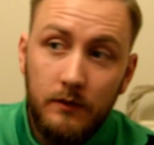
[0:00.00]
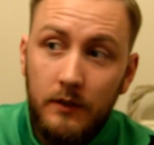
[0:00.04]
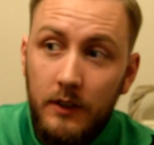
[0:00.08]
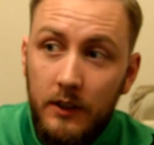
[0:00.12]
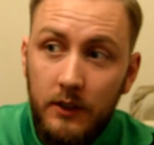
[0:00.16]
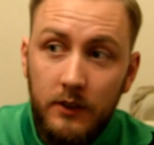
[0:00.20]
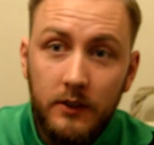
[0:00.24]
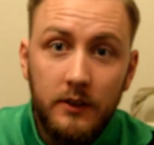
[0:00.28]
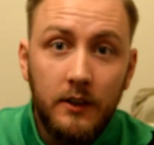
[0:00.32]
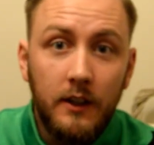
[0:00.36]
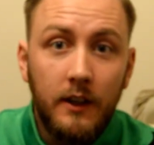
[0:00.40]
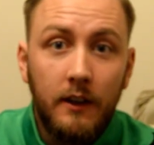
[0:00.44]

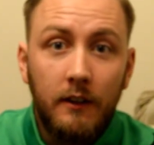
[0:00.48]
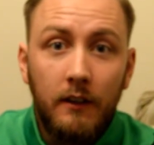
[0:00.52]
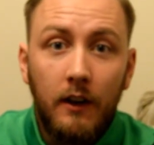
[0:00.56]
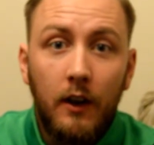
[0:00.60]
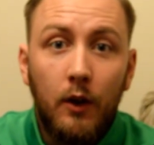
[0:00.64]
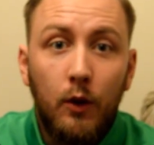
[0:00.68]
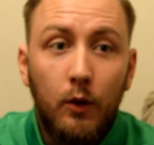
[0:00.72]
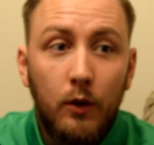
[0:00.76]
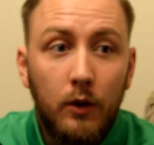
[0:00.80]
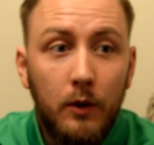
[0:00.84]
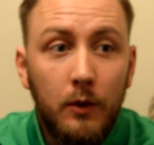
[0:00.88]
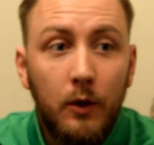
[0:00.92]
each to their
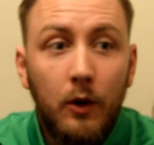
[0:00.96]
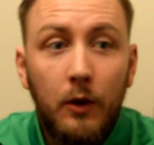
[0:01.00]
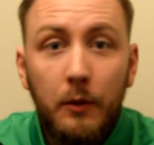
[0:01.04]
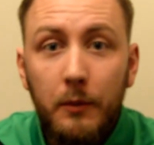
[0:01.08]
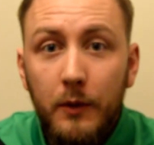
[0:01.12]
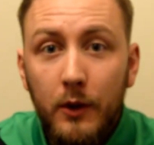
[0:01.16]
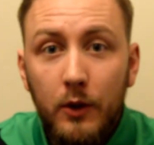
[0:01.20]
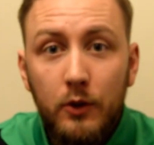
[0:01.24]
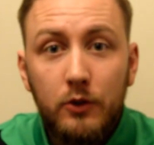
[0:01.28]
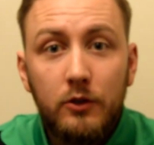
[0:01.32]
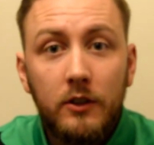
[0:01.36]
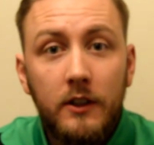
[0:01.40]
own, or
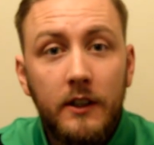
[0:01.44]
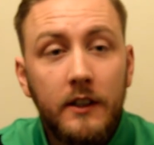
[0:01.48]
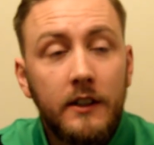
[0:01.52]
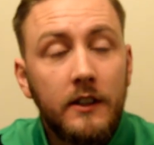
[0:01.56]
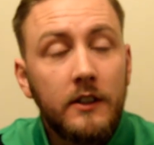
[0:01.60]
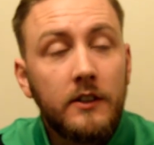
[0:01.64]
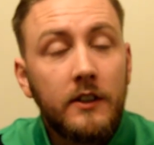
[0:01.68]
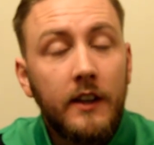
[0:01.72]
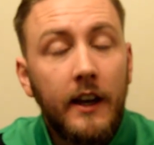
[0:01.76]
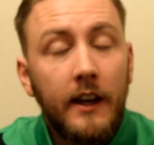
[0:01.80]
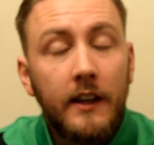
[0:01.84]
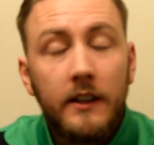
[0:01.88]
neutral in
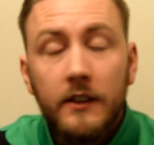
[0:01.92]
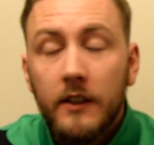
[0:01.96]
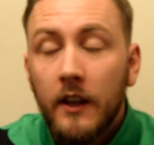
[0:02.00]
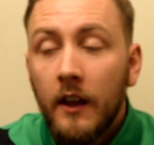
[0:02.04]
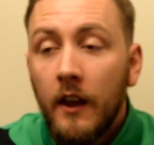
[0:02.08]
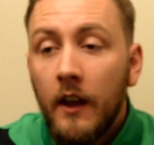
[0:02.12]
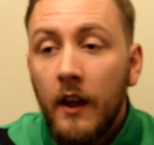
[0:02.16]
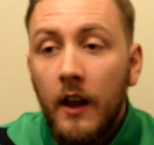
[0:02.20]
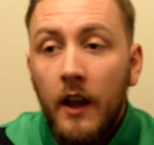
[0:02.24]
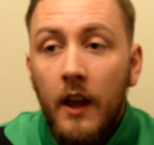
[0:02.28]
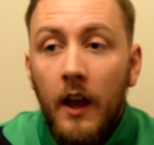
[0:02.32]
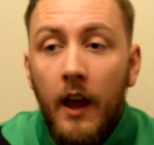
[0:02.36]
this case.
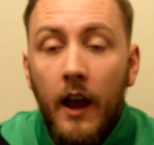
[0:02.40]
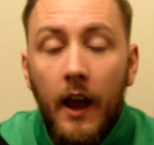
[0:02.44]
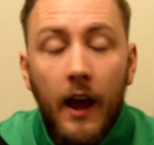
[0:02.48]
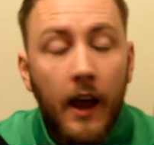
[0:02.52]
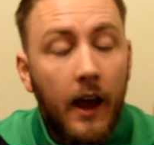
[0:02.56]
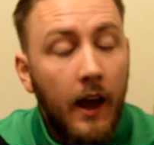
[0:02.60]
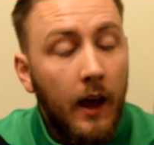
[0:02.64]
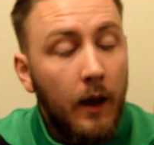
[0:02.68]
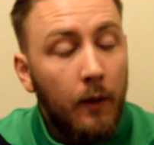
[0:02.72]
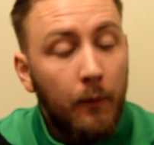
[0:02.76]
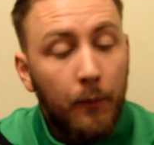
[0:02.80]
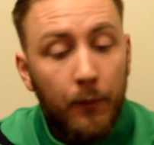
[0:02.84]

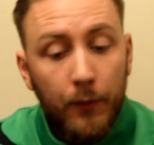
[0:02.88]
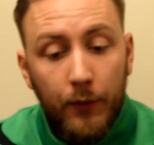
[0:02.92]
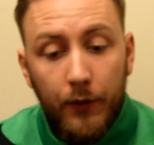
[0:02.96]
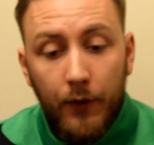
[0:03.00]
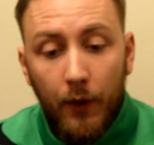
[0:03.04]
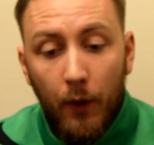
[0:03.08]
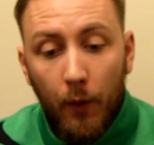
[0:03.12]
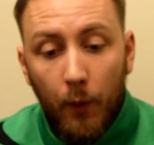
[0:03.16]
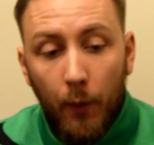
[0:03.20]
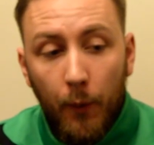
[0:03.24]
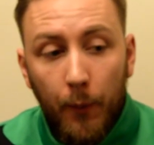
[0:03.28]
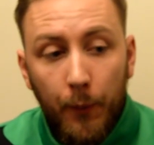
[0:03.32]
It
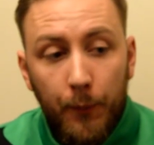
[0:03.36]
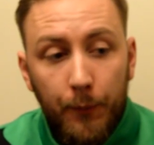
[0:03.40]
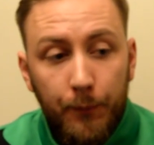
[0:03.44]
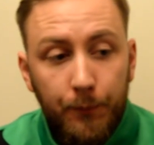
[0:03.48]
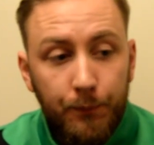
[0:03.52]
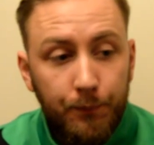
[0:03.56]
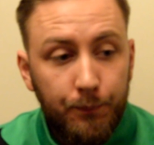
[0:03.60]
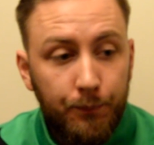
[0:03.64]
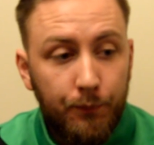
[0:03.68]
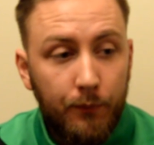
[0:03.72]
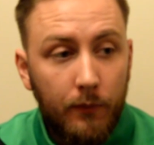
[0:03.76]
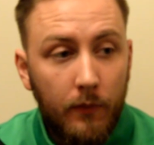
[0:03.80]

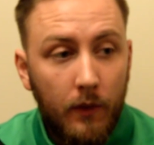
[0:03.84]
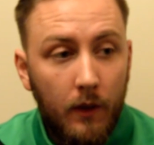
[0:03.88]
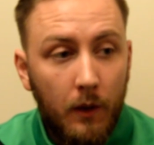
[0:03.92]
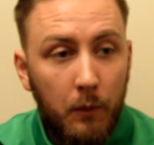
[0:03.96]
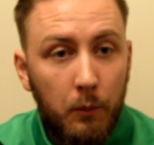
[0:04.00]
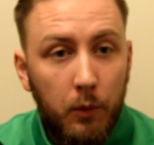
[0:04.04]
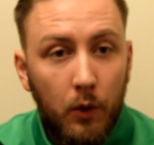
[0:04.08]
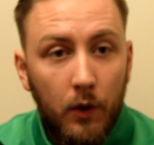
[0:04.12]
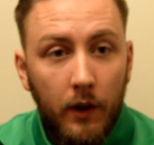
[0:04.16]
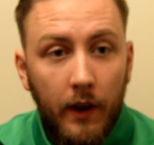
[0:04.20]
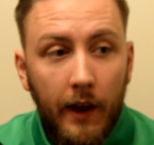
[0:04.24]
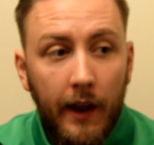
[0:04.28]

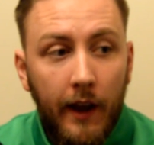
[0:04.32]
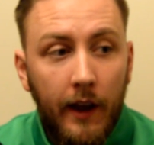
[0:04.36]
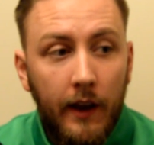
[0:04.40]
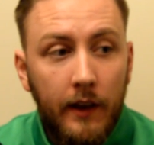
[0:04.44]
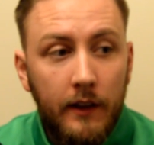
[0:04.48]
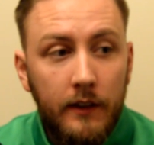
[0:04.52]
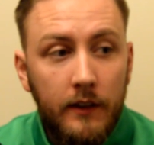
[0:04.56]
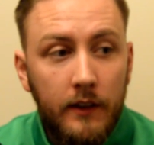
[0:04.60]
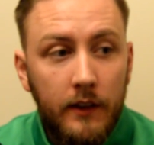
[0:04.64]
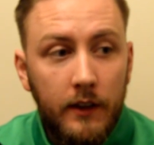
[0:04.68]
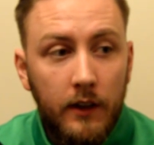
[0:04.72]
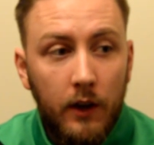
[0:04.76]

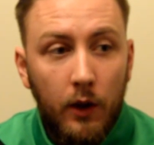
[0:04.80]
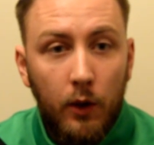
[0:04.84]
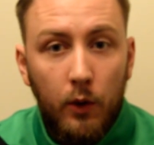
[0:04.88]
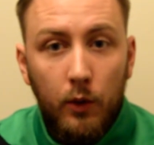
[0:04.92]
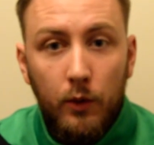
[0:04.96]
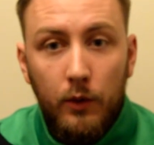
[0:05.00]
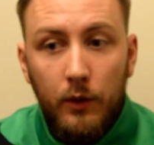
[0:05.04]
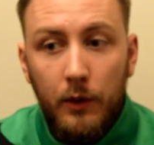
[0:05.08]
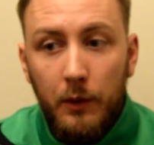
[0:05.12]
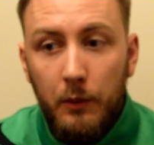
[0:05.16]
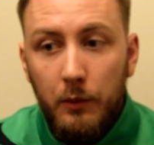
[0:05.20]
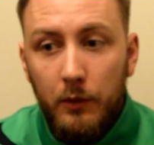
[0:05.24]

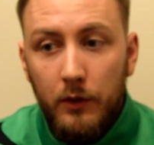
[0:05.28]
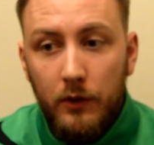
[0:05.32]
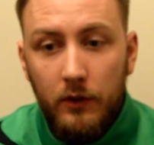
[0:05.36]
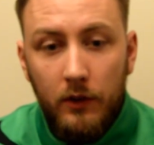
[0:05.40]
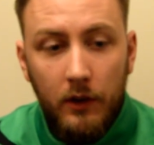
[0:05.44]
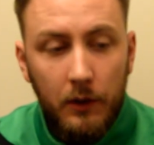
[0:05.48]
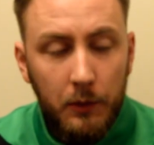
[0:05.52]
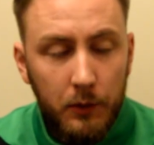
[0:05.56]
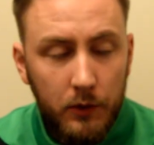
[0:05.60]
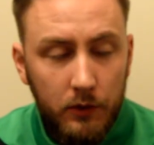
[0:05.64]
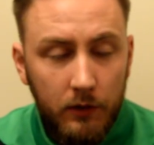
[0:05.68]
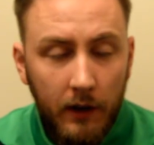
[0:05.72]
was
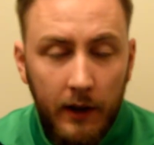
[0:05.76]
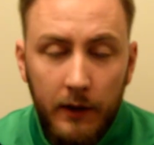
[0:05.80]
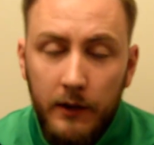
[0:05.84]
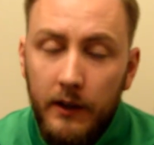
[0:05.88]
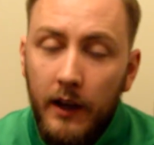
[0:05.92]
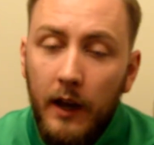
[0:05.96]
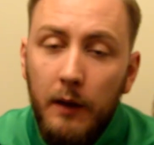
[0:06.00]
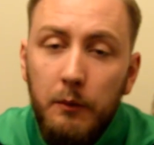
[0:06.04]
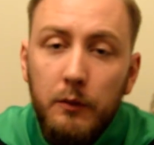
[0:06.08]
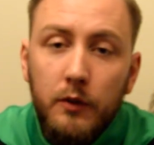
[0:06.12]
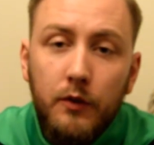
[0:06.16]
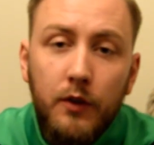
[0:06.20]
great.
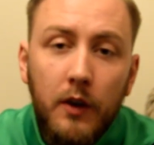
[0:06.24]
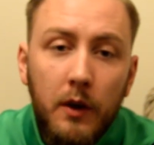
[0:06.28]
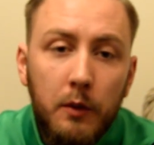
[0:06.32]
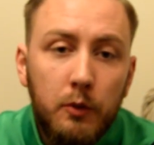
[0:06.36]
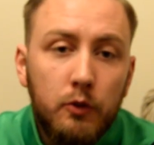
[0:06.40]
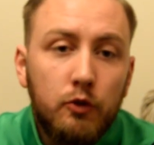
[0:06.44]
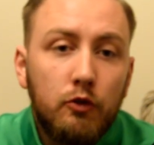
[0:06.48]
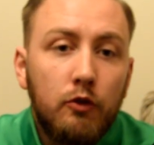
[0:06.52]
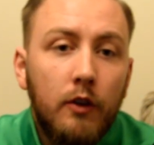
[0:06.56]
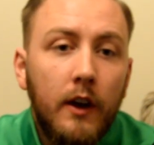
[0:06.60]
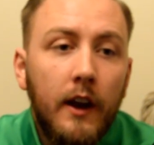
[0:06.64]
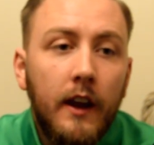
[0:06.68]
The atmosphere
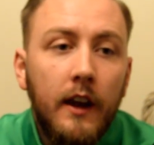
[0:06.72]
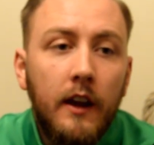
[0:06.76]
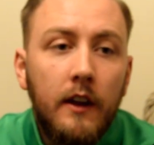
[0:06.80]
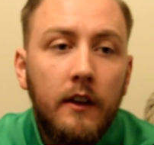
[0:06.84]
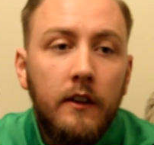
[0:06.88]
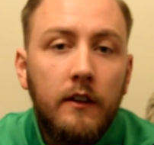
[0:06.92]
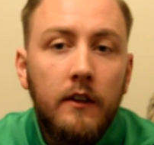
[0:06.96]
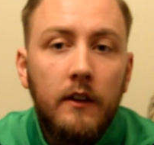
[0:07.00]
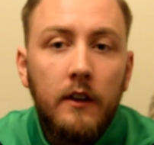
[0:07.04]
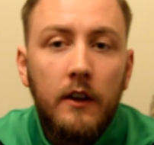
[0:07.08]
was great.